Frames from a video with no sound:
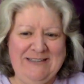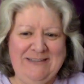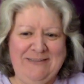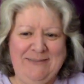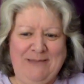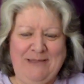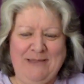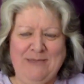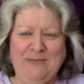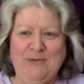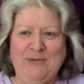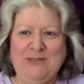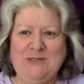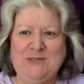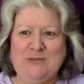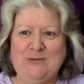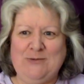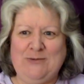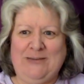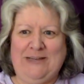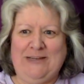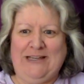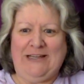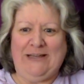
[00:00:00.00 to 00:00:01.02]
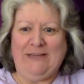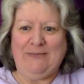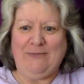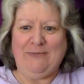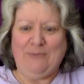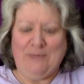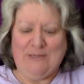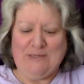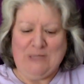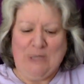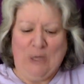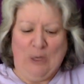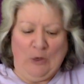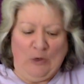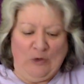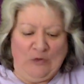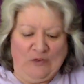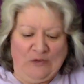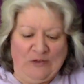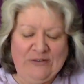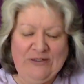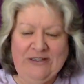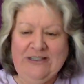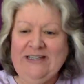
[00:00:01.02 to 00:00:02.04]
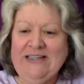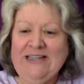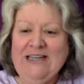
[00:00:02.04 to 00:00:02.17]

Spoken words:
I mean, the morning's already almost over,